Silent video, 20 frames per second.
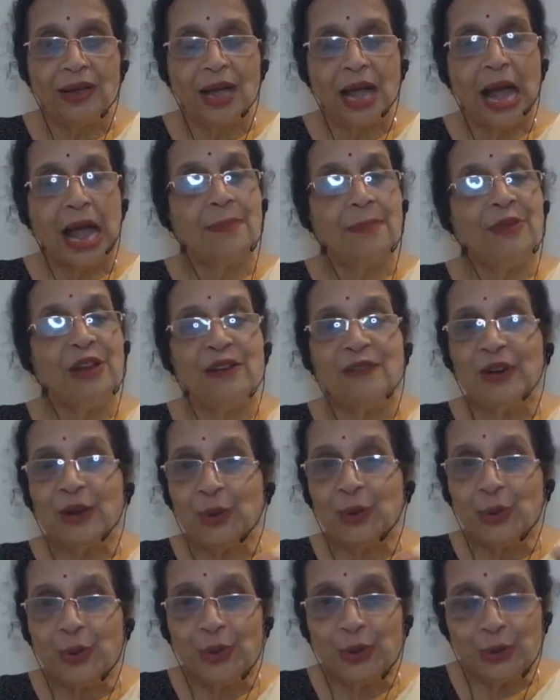I am never
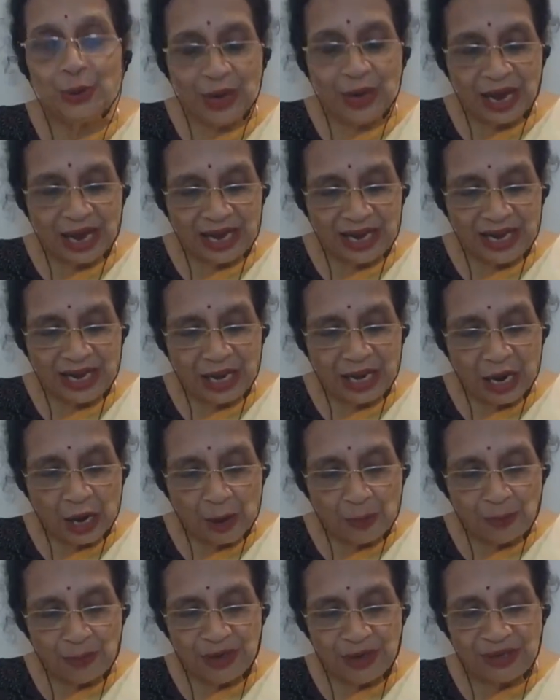going to die.
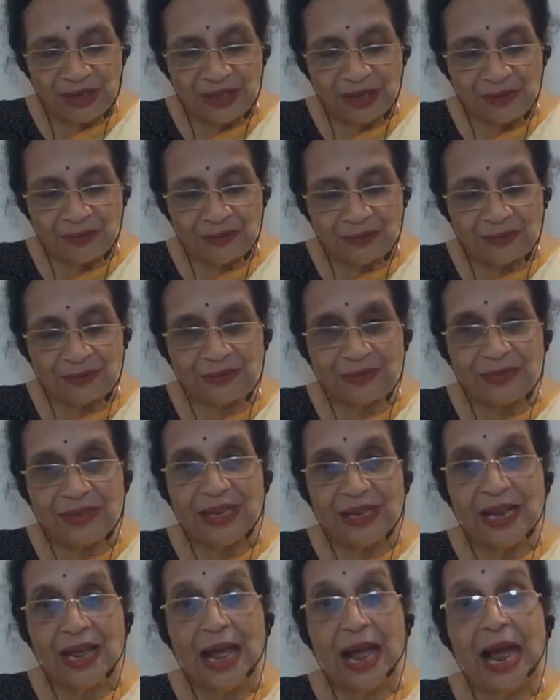Amritam.
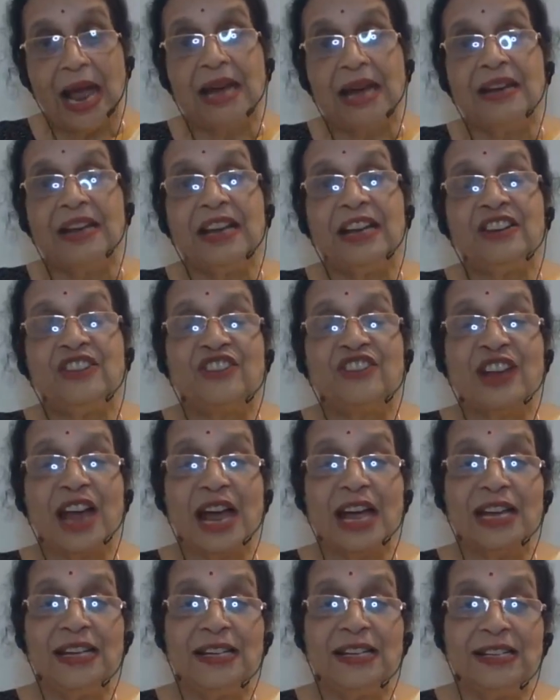And it
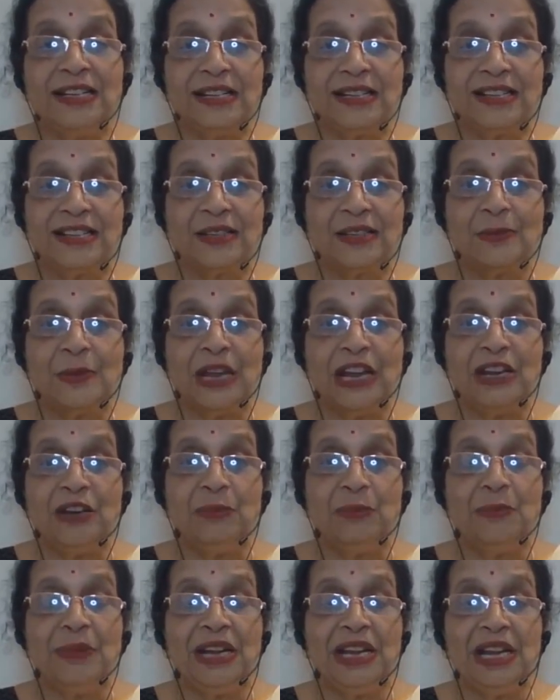shines
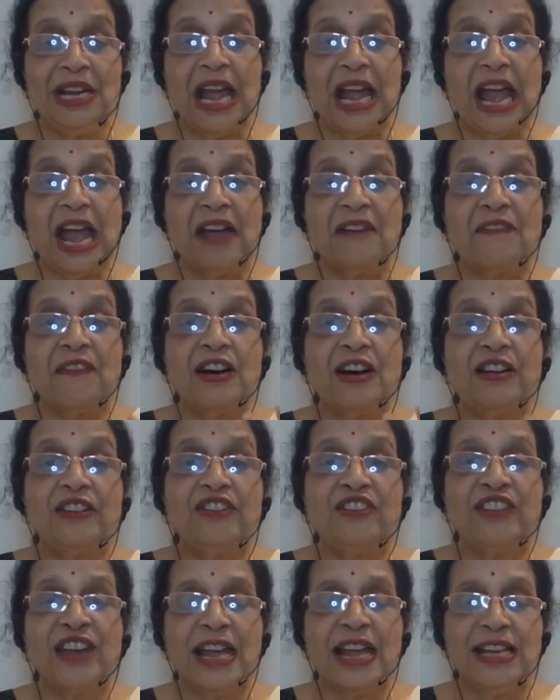in me, ever
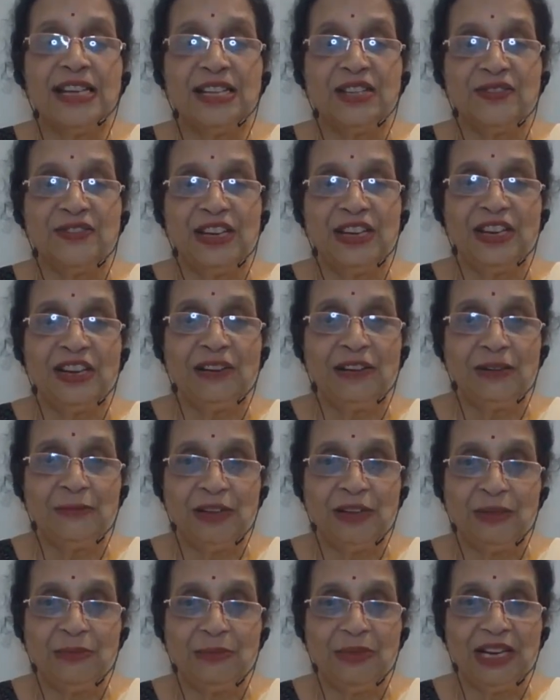shines with
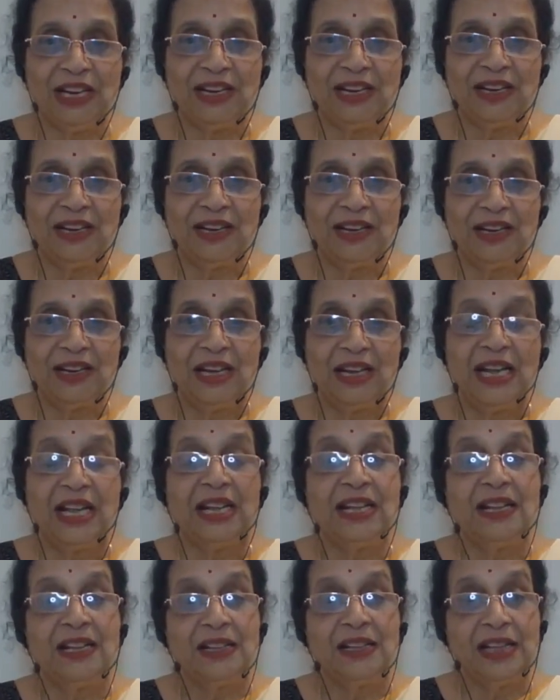me.
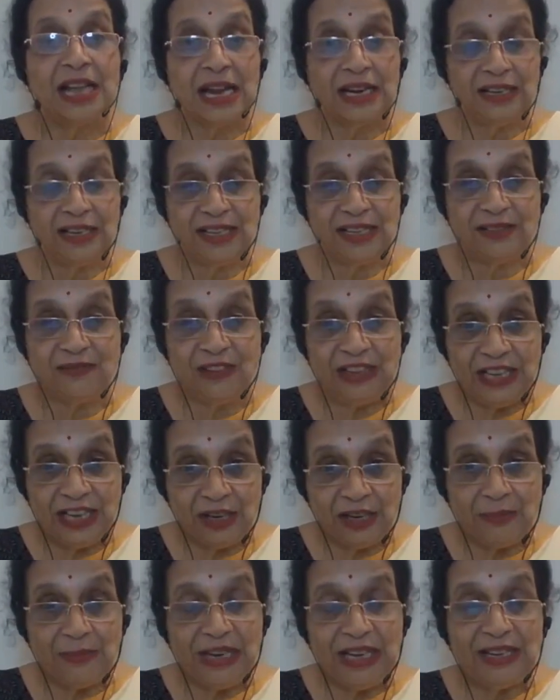That is
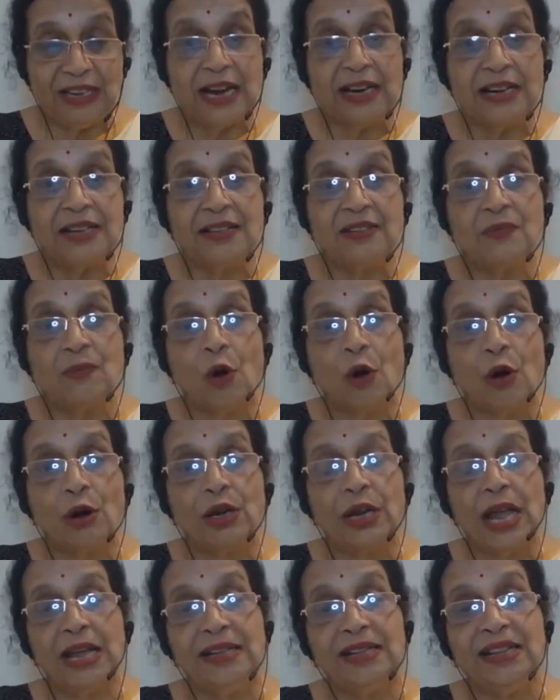within me. That is what
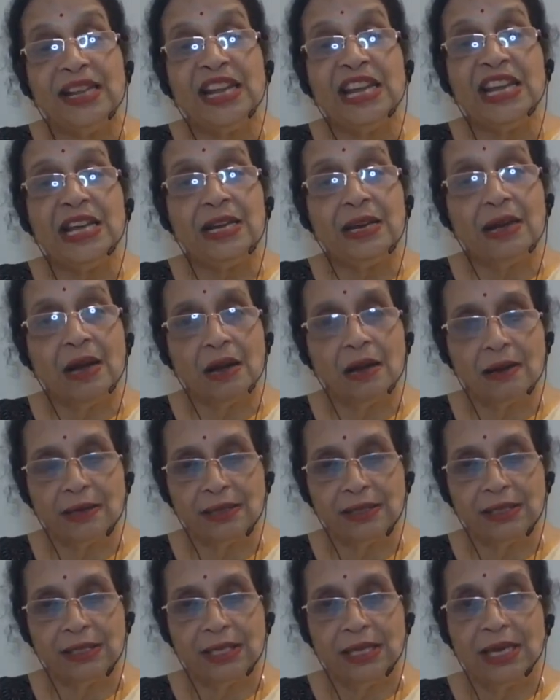a dhira,
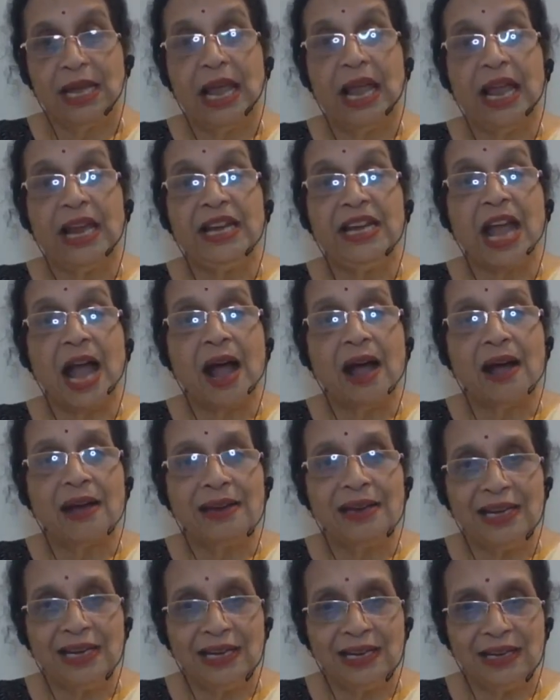a
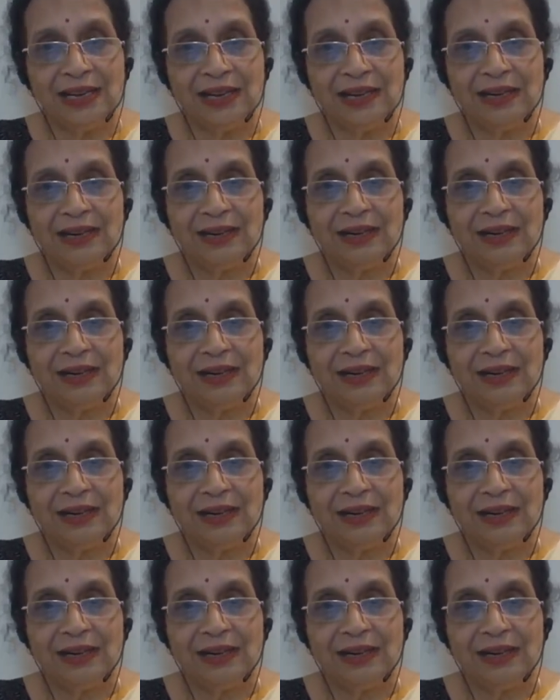jnani,